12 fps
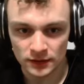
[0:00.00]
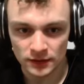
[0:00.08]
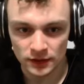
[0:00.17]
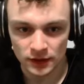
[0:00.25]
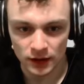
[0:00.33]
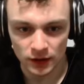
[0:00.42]

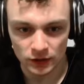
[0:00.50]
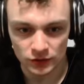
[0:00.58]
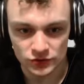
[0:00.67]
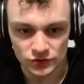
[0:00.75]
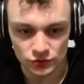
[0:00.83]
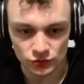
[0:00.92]
How
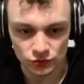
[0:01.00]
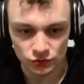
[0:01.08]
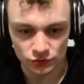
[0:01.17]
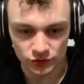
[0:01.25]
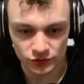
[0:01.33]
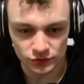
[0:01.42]

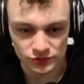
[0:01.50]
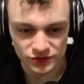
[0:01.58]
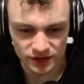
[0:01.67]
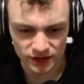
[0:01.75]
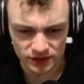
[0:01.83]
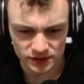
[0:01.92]
to use
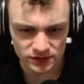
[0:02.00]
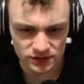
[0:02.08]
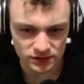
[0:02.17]
that.